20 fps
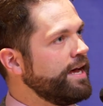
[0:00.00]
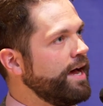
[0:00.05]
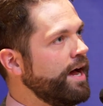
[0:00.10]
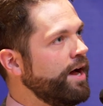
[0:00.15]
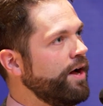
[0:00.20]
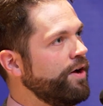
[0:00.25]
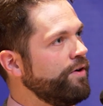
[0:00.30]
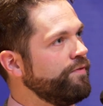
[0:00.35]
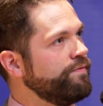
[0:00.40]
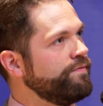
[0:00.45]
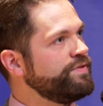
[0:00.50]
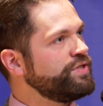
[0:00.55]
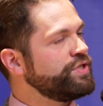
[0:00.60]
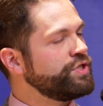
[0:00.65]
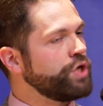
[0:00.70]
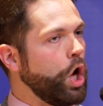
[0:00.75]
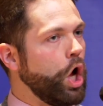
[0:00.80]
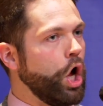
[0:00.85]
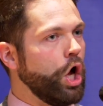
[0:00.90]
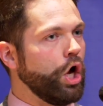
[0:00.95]
of
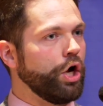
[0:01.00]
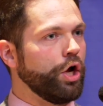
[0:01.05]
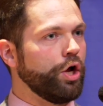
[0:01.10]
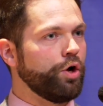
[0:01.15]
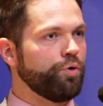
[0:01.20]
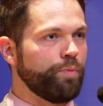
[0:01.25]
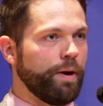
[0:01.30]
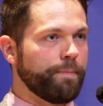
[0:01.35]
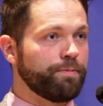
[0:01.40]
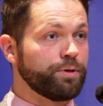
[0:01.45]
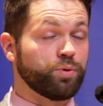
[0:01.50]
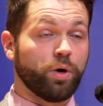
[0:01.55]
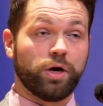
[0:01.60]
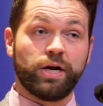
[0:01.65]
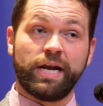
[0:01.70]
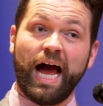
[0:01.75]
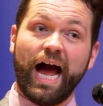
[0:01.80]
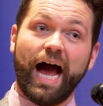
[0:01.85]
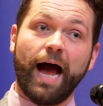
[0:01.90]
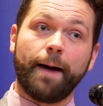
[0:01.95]
song repertoire,
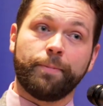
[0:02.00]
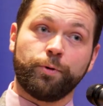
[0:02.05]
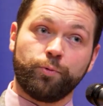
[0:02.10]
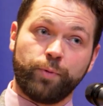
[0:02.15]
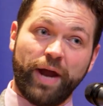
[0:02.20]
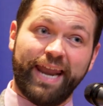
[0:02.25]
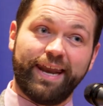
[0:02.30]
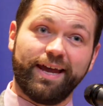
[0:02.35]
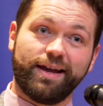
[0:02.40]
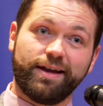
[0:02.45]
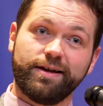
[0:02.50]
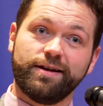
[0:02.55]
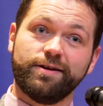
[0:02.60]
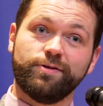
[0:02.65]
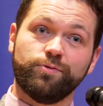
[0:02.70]
not operatic